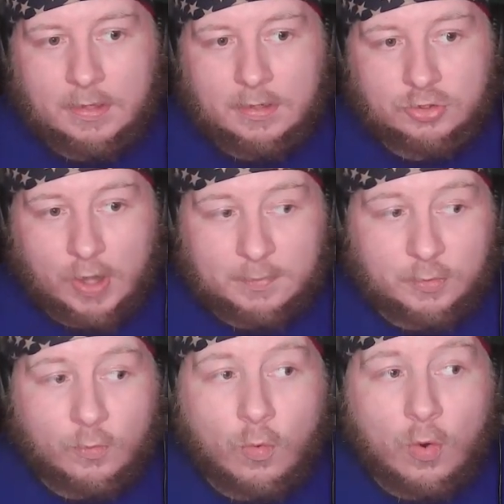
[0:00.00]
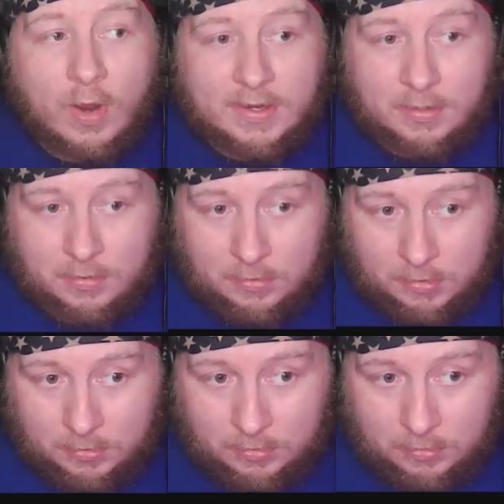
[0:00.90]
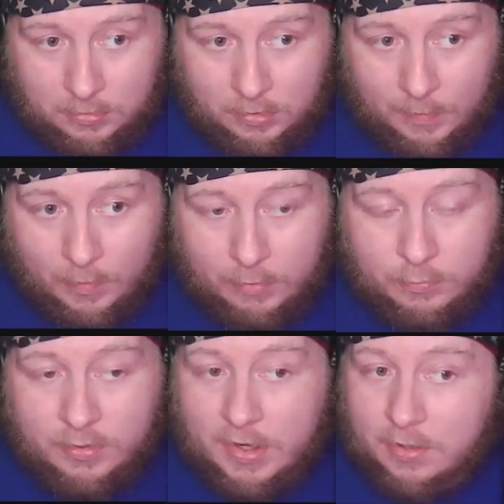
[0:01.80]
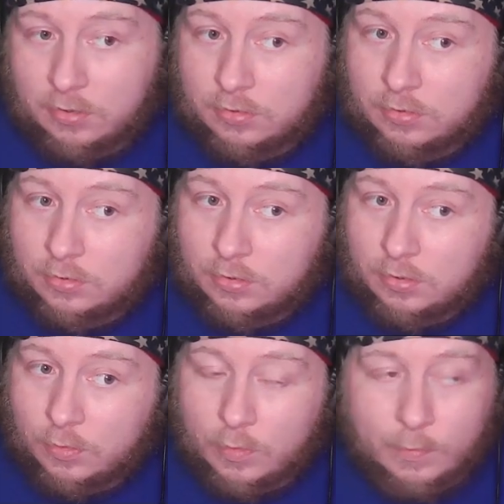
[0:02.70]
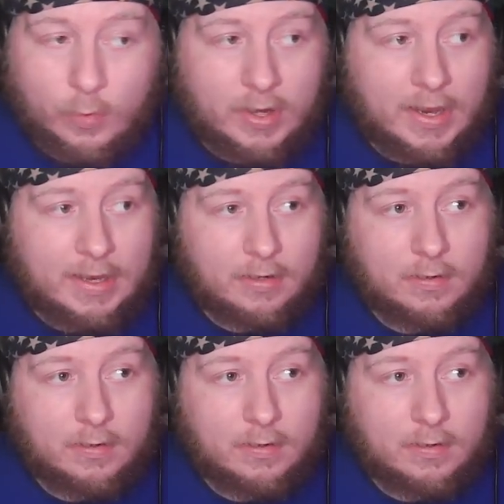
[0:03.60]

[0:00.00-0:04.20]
Dropped to 1. Come on, we're there. 1.8.